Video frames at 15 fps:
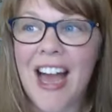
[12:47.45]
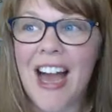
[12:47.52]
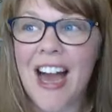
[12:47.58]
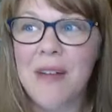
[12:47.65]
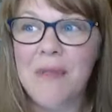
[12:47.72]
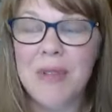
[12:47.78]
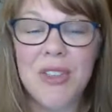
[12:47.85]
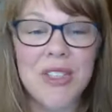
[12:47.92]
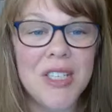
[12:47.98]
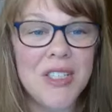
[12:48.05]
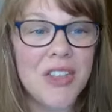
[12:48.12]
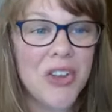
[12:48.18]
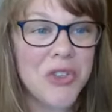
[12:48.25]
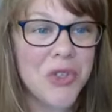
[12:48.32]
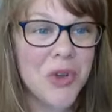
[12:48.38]
Uh, but this is
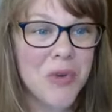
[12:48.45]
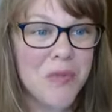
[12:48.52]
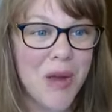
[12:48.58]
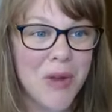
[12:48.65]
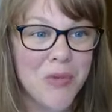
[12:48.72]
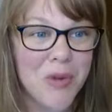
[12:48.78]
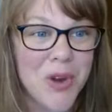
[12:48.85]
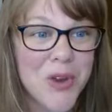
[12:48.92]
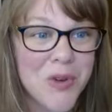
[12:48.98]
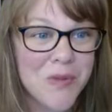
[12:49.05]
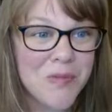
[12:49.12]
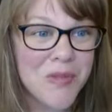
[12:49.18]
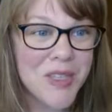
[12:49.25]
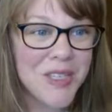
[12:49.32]
also my room.